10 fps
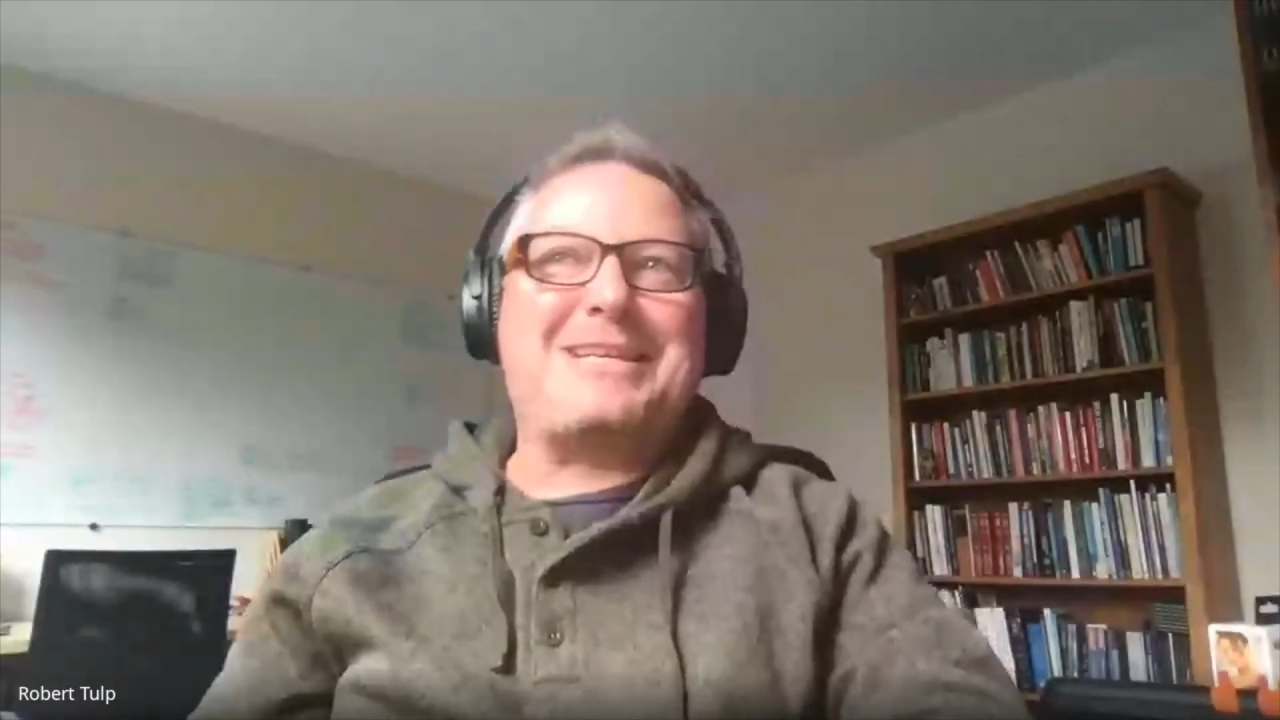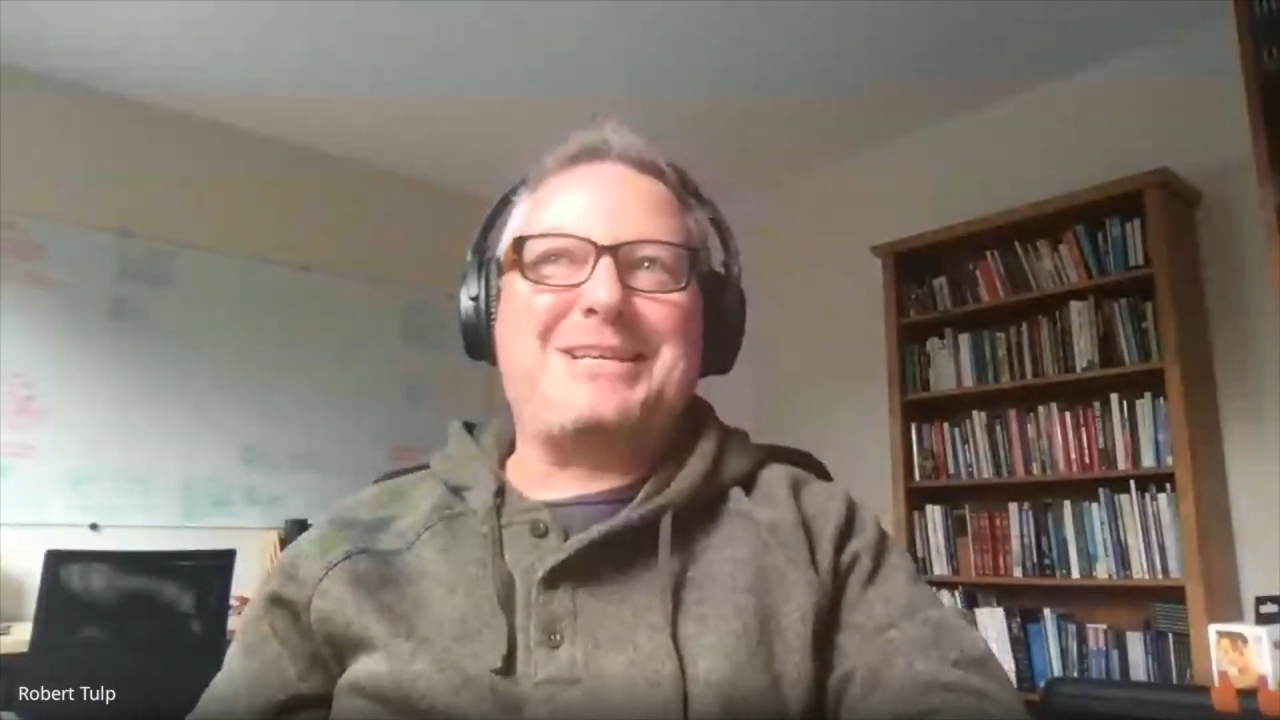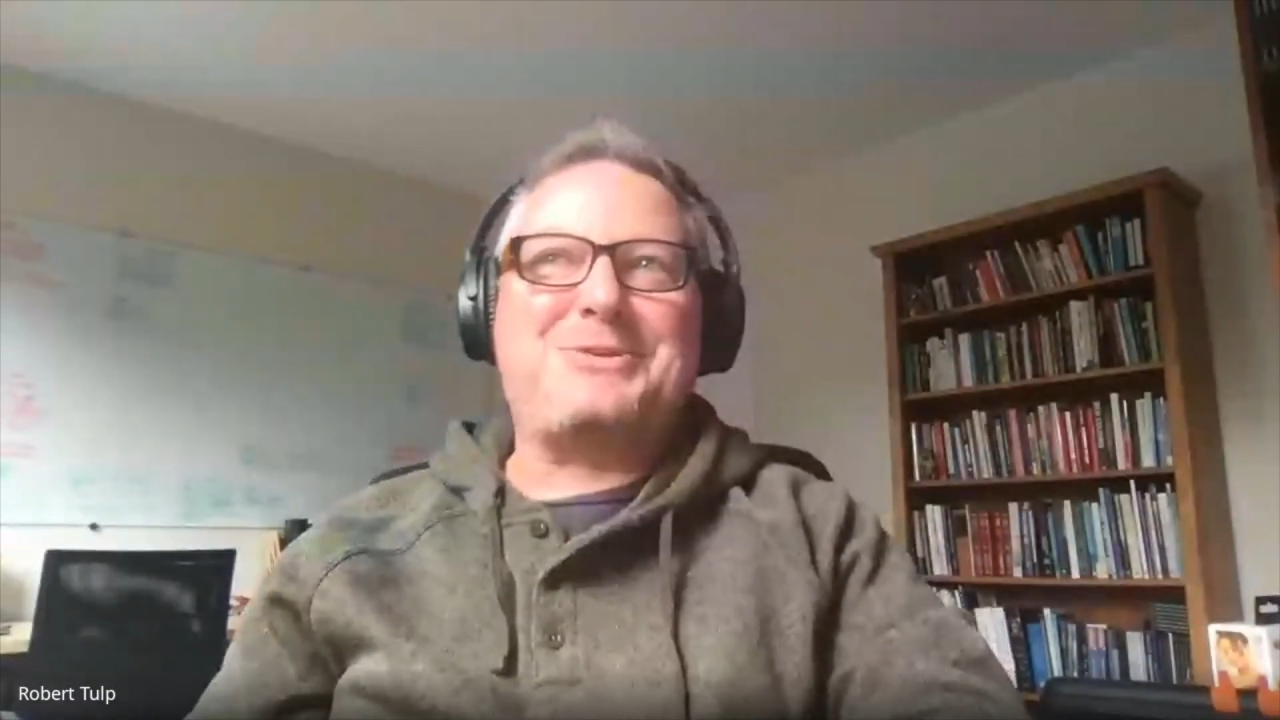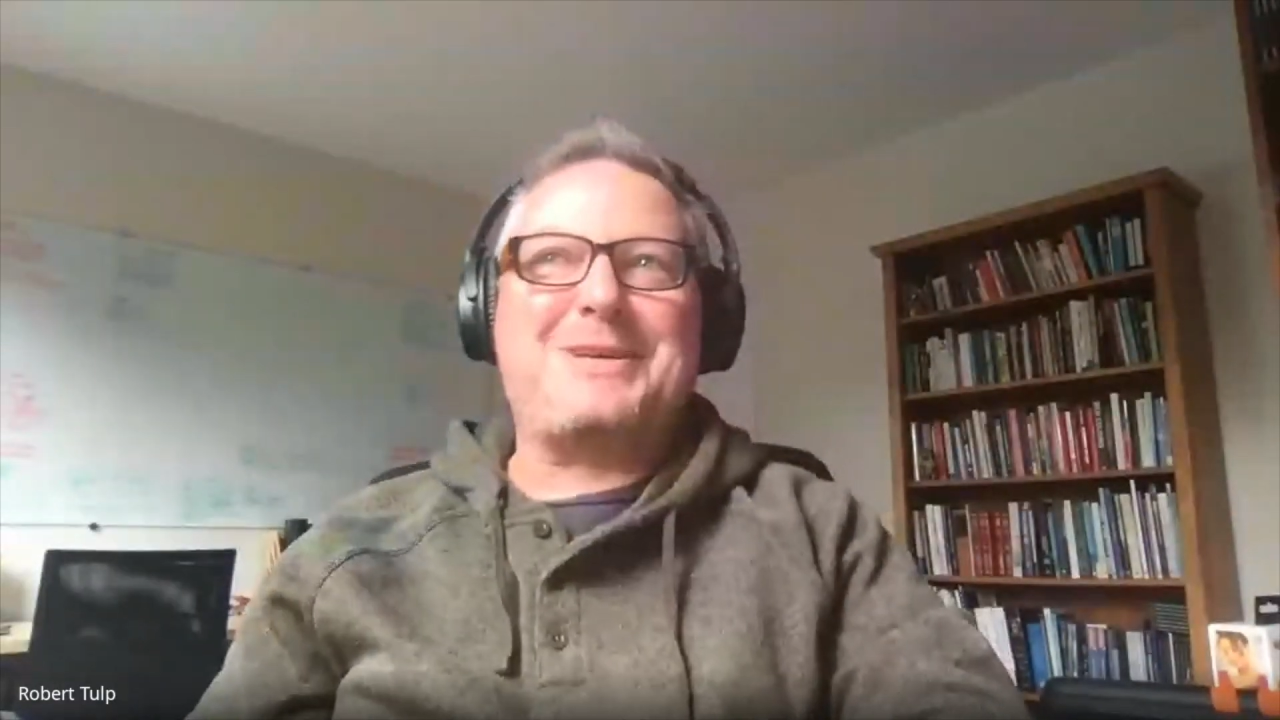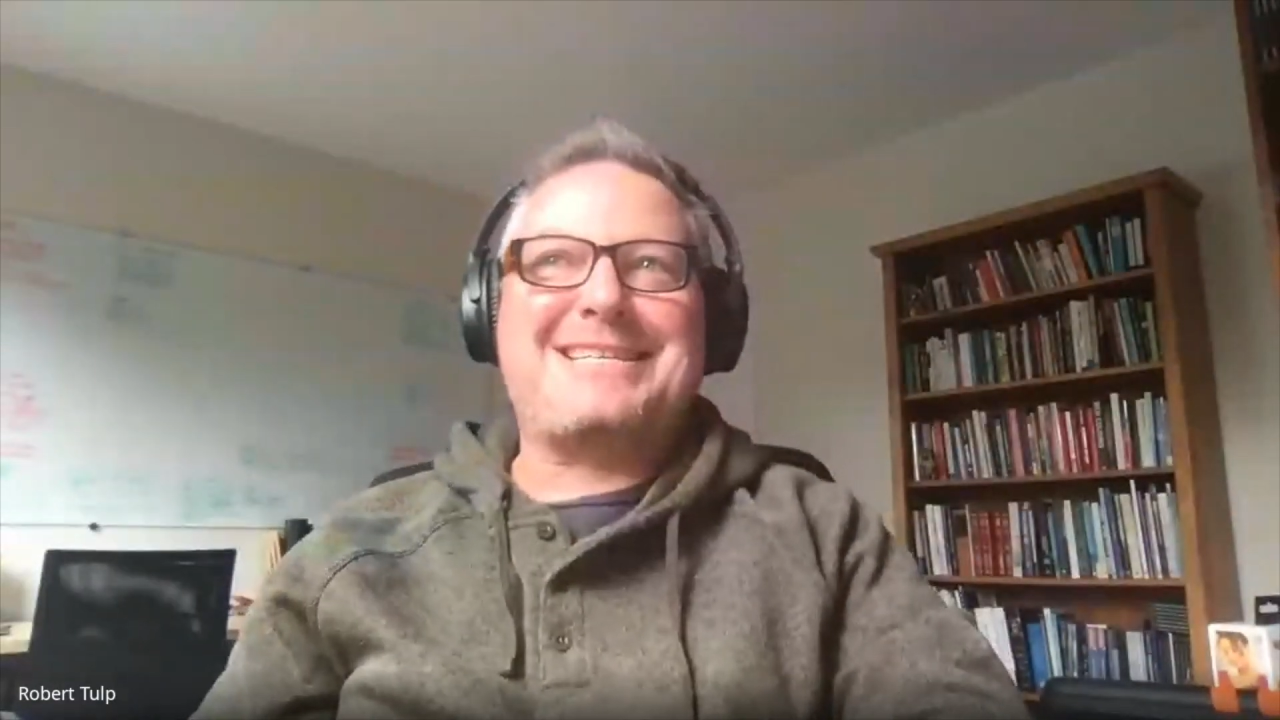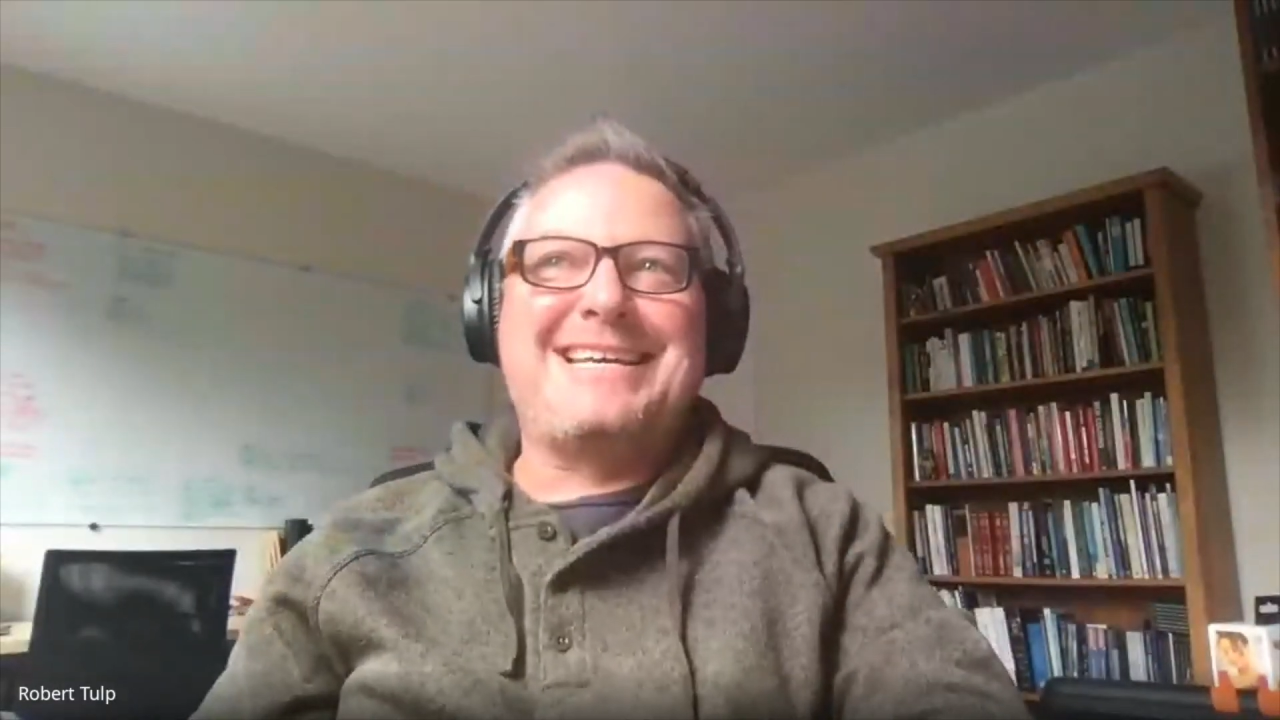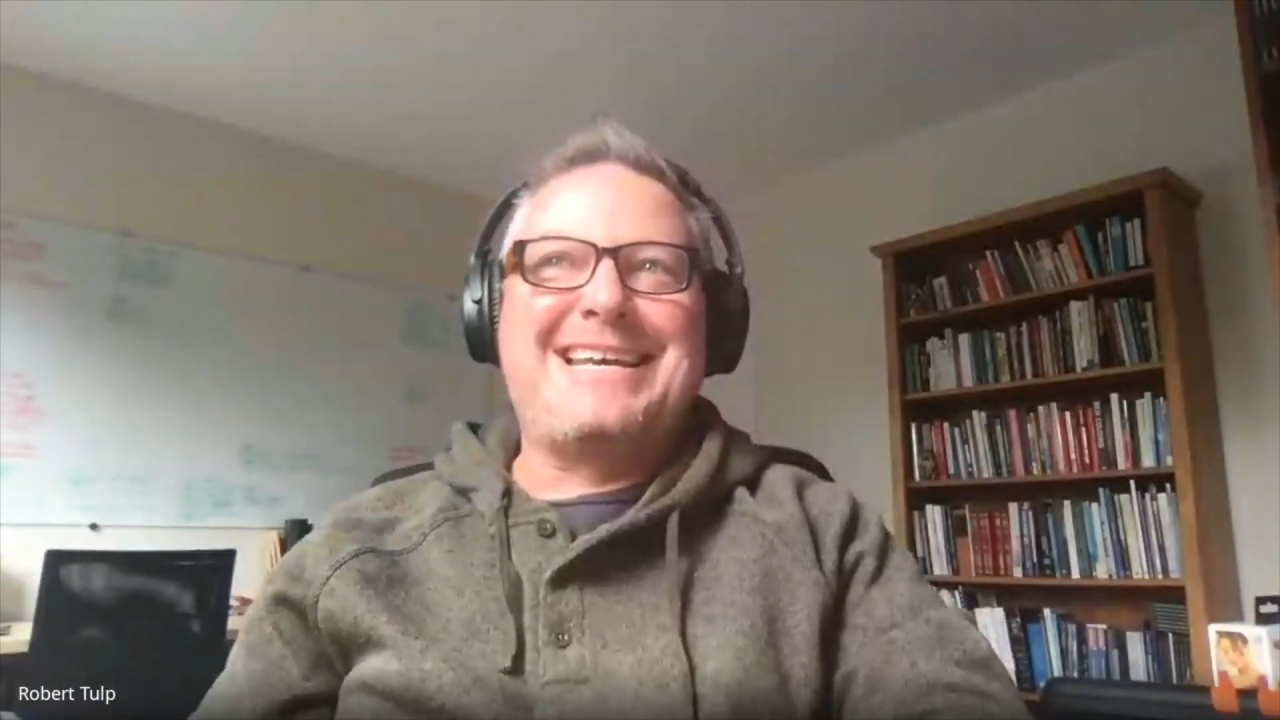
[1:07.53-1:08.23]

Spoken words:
address,